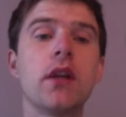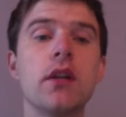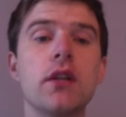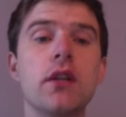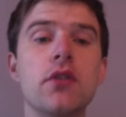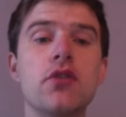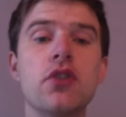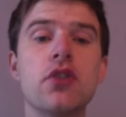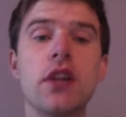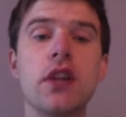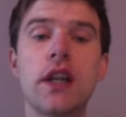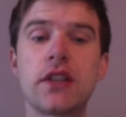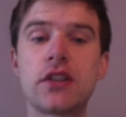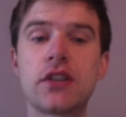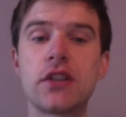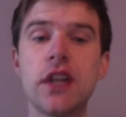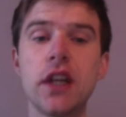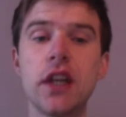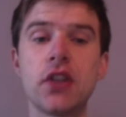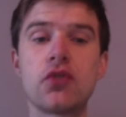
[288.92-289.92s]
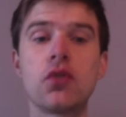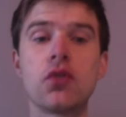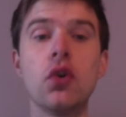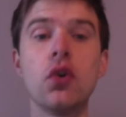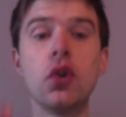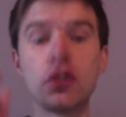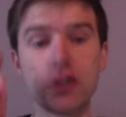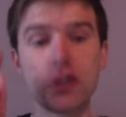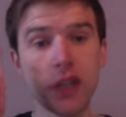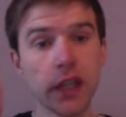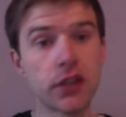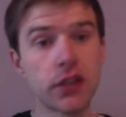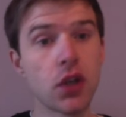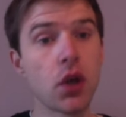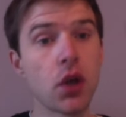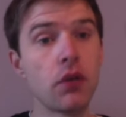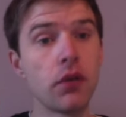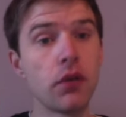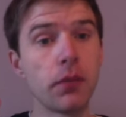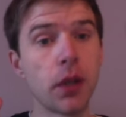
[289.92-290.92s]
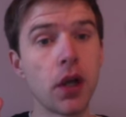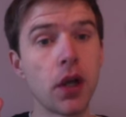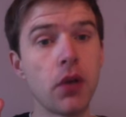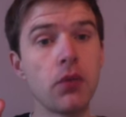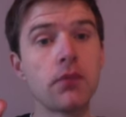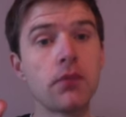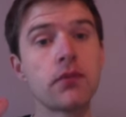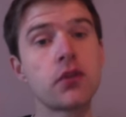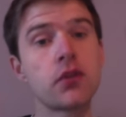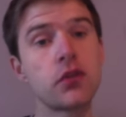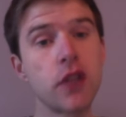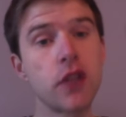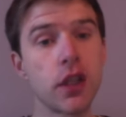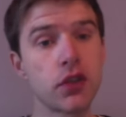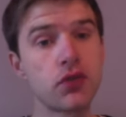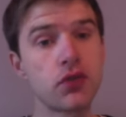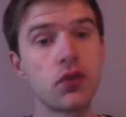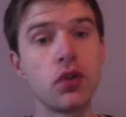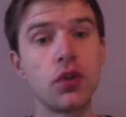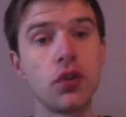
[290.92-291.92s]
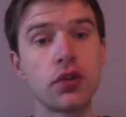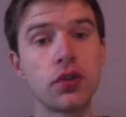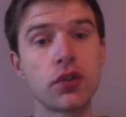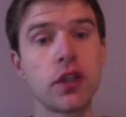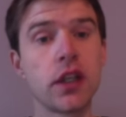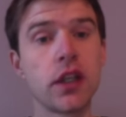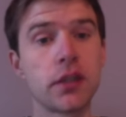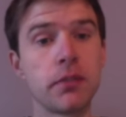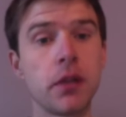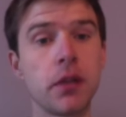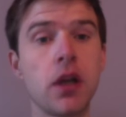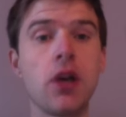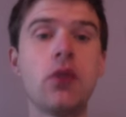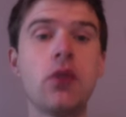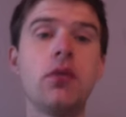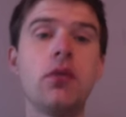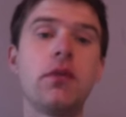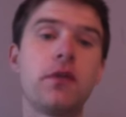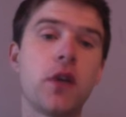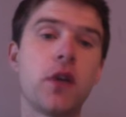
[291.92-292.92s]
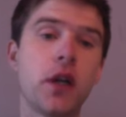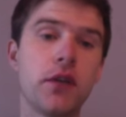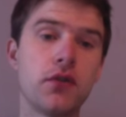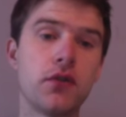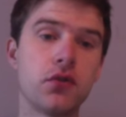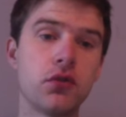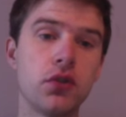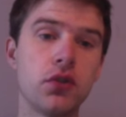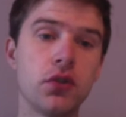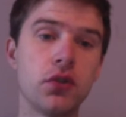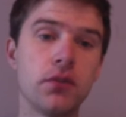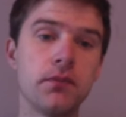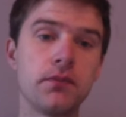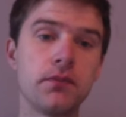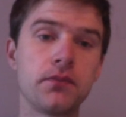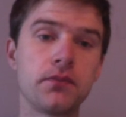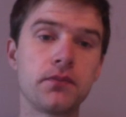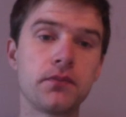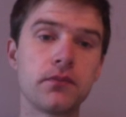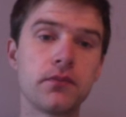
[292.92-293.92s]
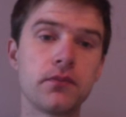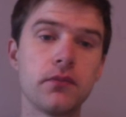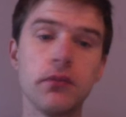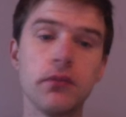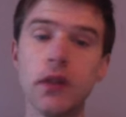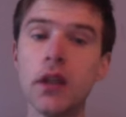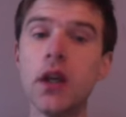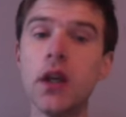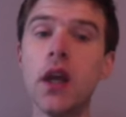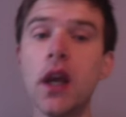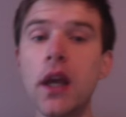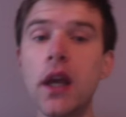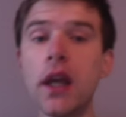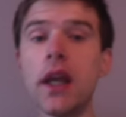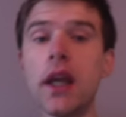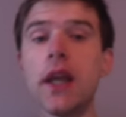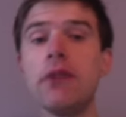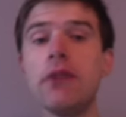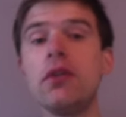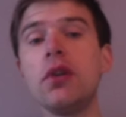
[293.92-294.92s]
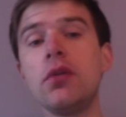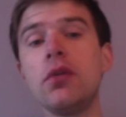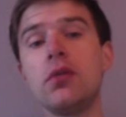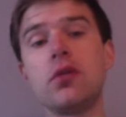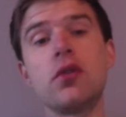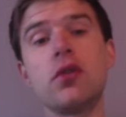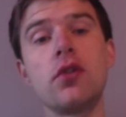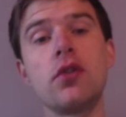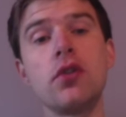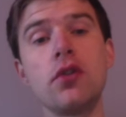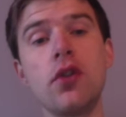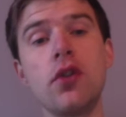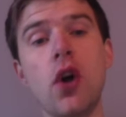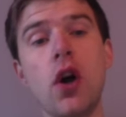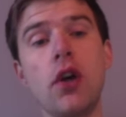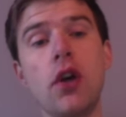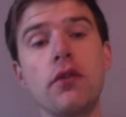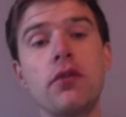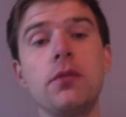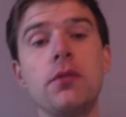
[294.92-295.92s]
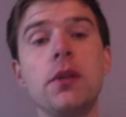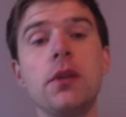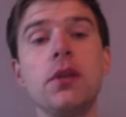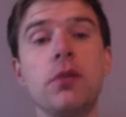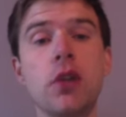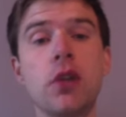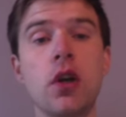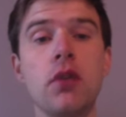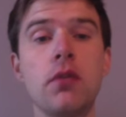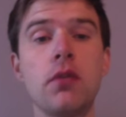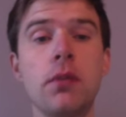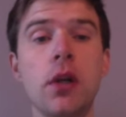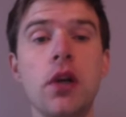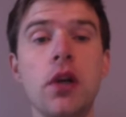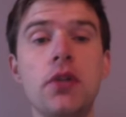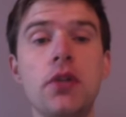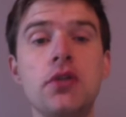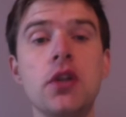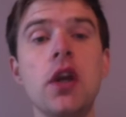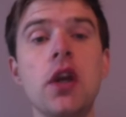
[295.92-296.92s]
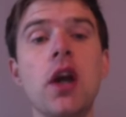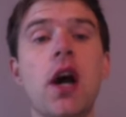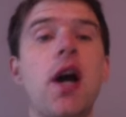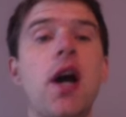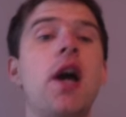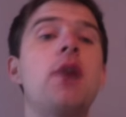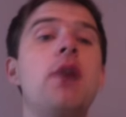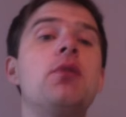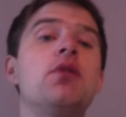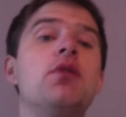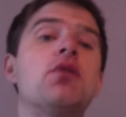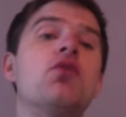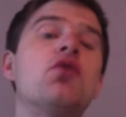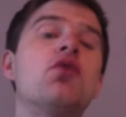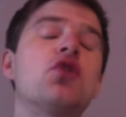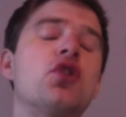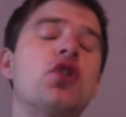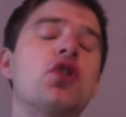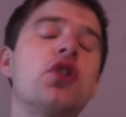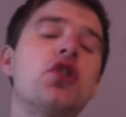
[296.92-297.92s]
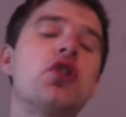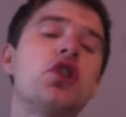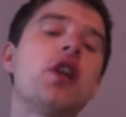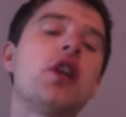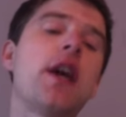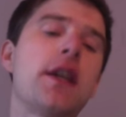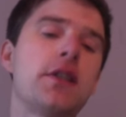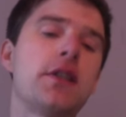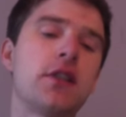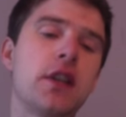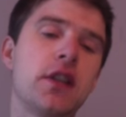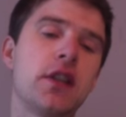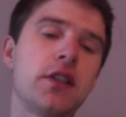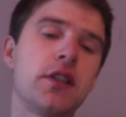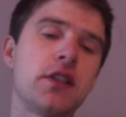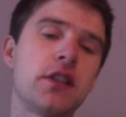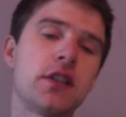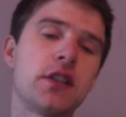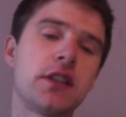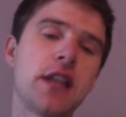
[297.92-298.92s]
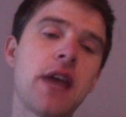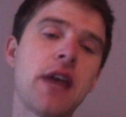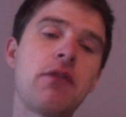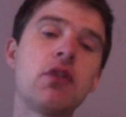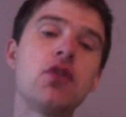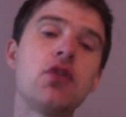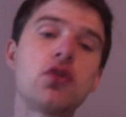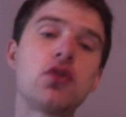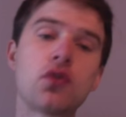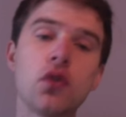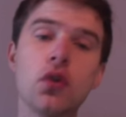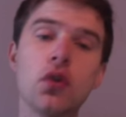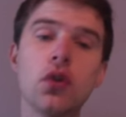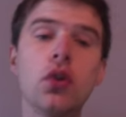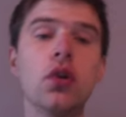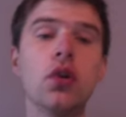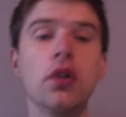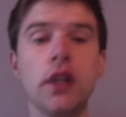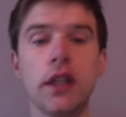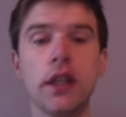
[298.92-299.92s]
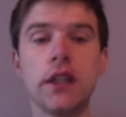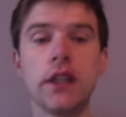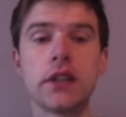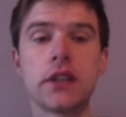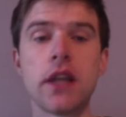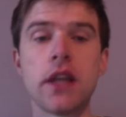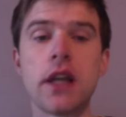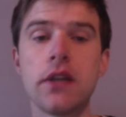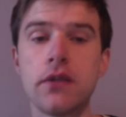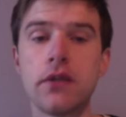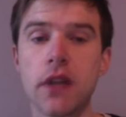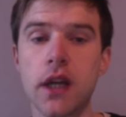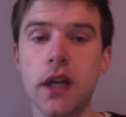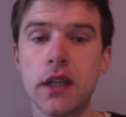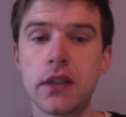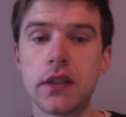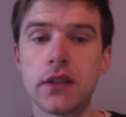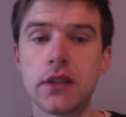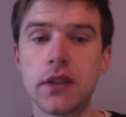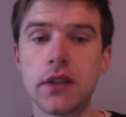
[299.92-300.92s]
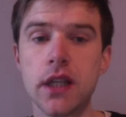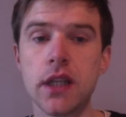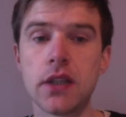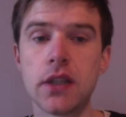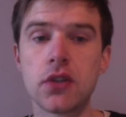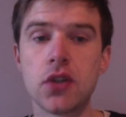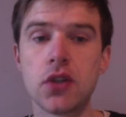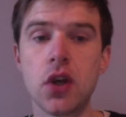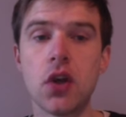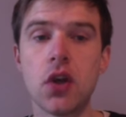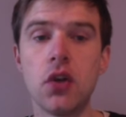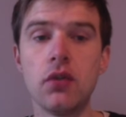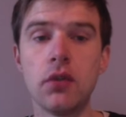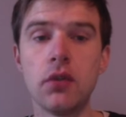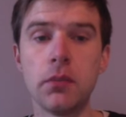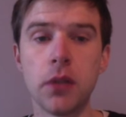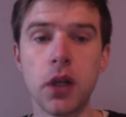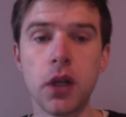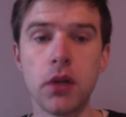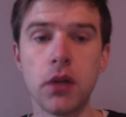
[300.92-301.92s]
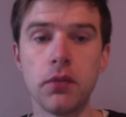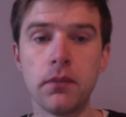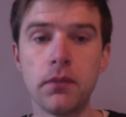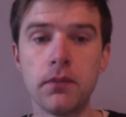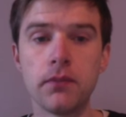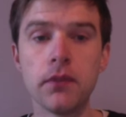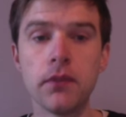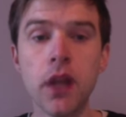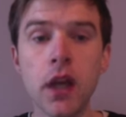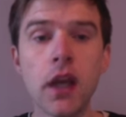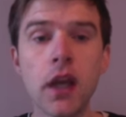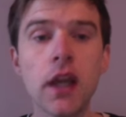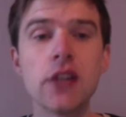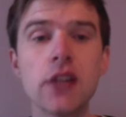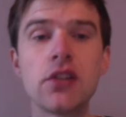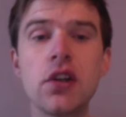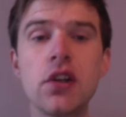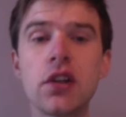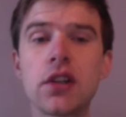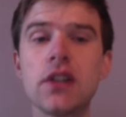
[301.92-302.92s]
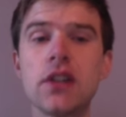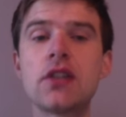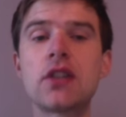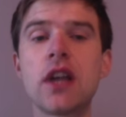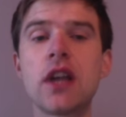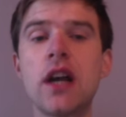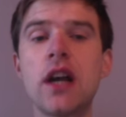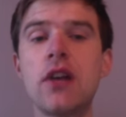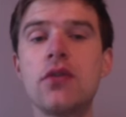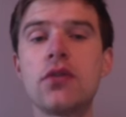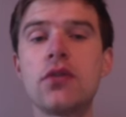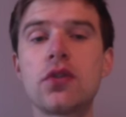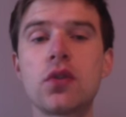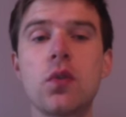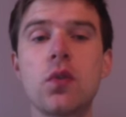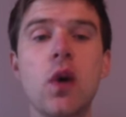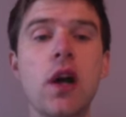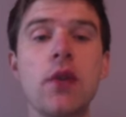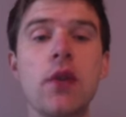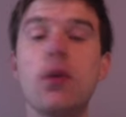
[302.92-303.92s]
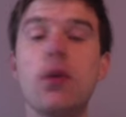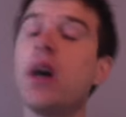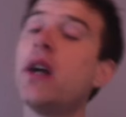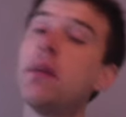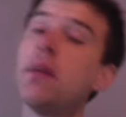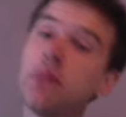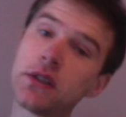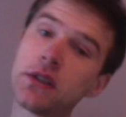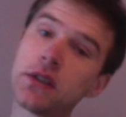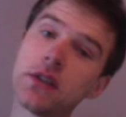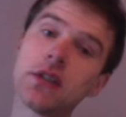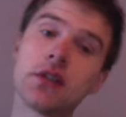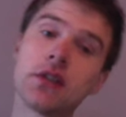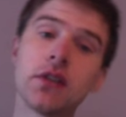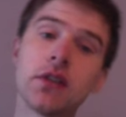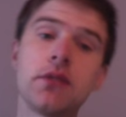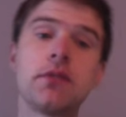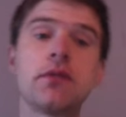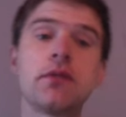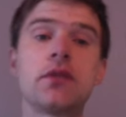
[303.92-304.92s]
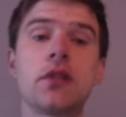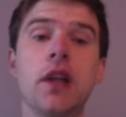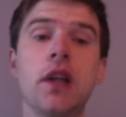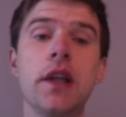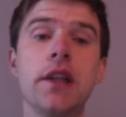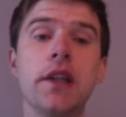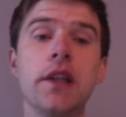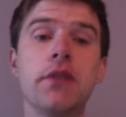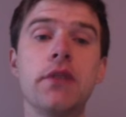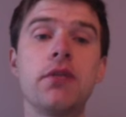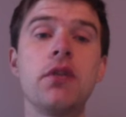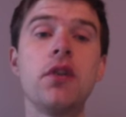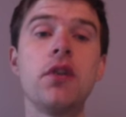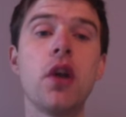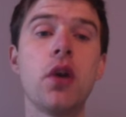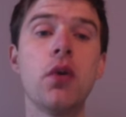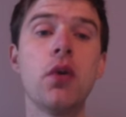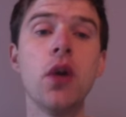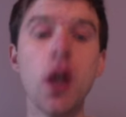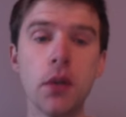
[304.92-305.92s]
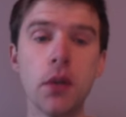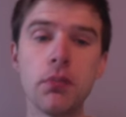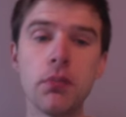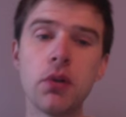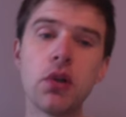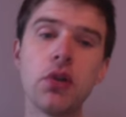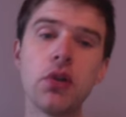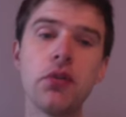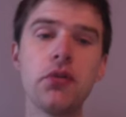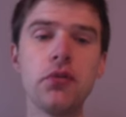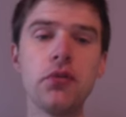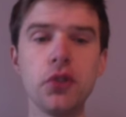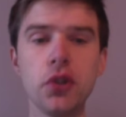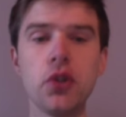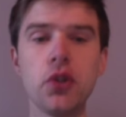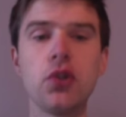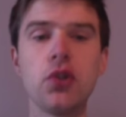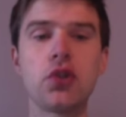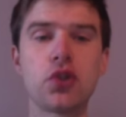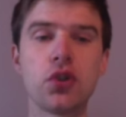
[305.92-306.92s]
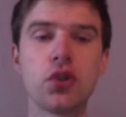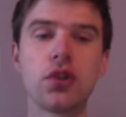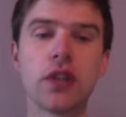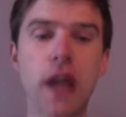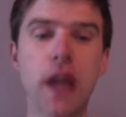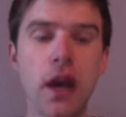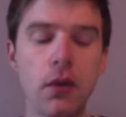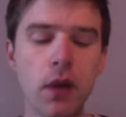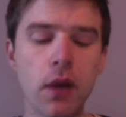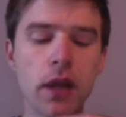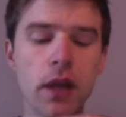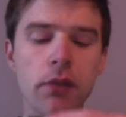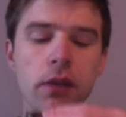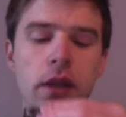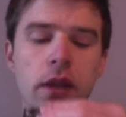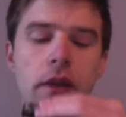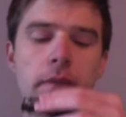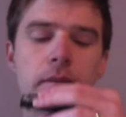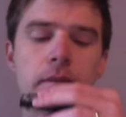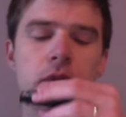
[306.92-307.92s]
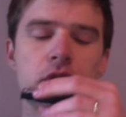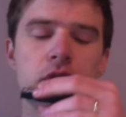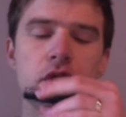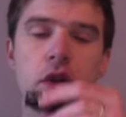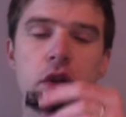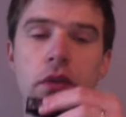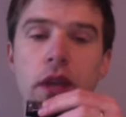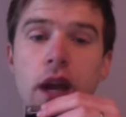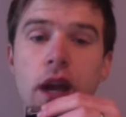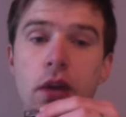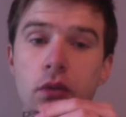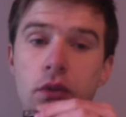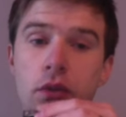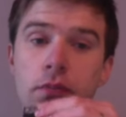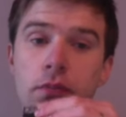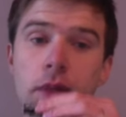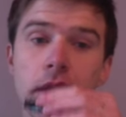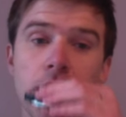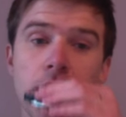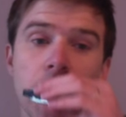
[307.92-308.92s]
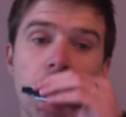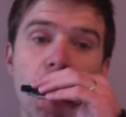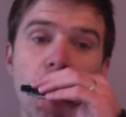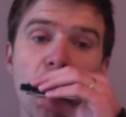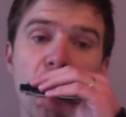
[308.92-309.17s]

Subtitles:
So that's 6 draw, 6 overblow, 6 draw, 6 blow, 5 draw. If you aren't familiar with overblows, I would suggest a 7 draw instead of that 6 overblow. It's not going to sound quite right it's a slightly different note, but you should get away with it. So that would be...